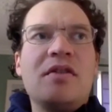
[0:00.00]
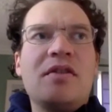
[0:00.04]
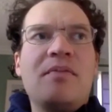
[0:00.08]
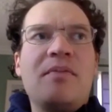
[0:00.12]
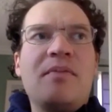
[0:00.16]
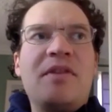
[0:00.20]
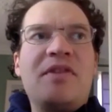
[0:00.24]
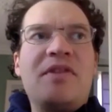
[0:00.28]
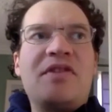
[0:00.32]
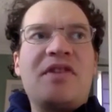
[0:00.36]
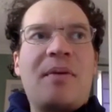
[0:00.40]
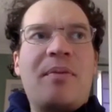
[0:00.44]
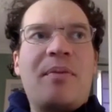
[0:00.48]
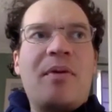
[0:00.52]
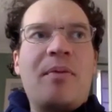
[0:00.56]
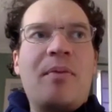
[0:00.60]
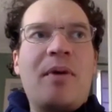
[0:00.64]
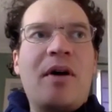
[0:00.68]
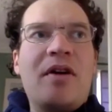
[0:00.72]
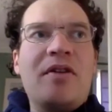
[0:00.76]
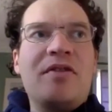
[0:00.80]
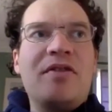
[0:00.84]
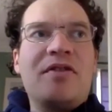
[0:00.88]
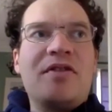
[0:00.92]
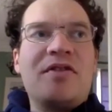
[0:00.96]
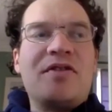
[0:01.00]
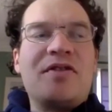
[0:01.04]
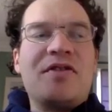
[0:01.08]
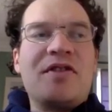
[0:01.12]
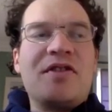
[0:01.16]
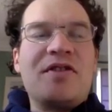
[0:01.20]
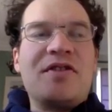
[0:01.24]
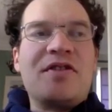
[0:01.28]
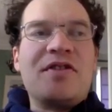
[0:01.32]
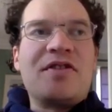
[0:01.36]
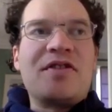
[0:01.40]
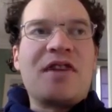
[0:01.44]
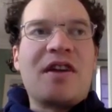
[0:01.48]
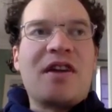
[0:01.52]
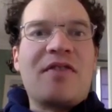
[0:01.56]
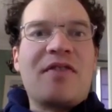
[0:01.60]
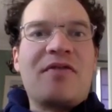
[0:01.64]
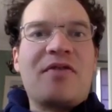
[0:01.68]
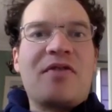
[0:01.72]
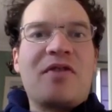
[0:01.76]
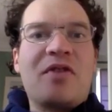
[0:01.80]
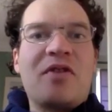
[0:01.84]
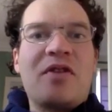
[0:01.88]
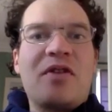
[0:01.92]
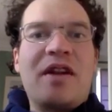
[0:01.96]
Midsummer Murders
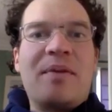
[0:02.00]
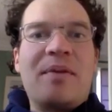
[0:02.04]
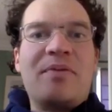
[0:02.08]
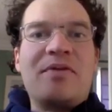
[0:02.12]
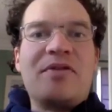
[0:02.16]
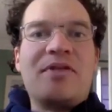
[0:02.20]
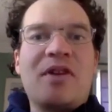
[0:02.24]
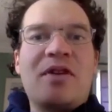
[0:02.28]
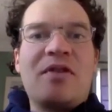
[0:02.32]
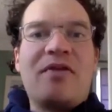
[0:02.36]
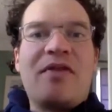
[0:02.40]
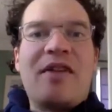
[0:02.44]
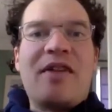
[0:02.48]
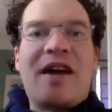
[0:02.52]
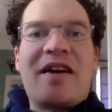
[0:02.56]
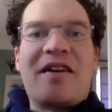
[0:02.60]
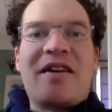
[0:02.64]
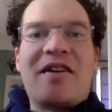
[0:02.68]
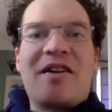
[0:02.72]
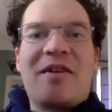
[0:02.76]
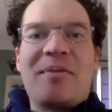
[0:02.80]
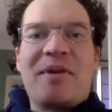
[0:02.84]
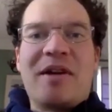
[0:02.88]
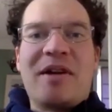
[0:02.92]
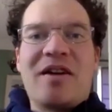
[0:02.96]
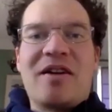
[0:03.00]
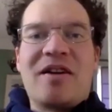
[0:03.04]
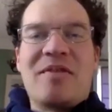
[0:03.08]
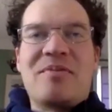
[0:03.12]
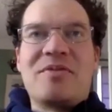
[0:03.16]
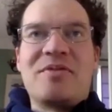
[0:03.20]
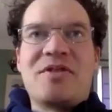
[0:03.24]
I've got an episode of that coming up,